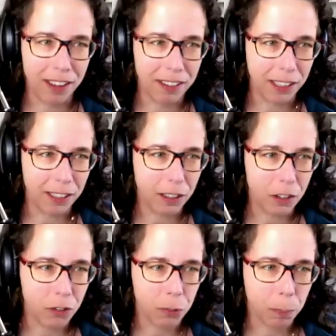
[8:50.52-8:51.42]
I think you
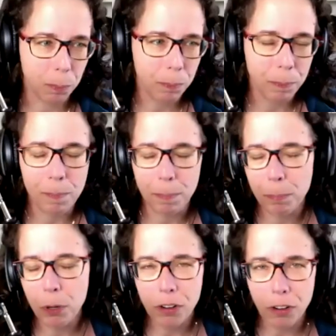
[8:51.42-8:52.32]
just
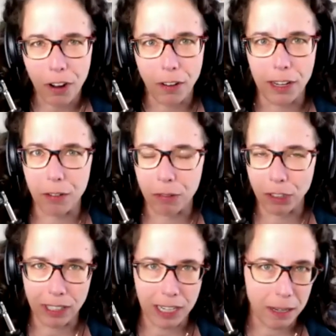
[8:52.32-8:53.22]
put it all in
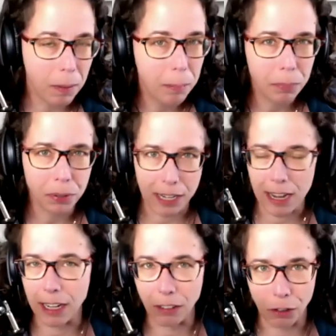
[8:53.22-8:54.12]
really plain
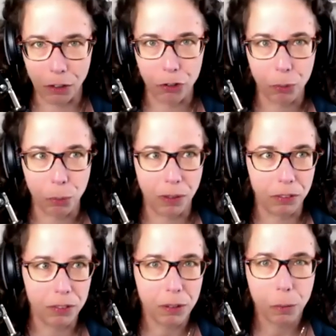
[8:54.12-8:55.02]
English with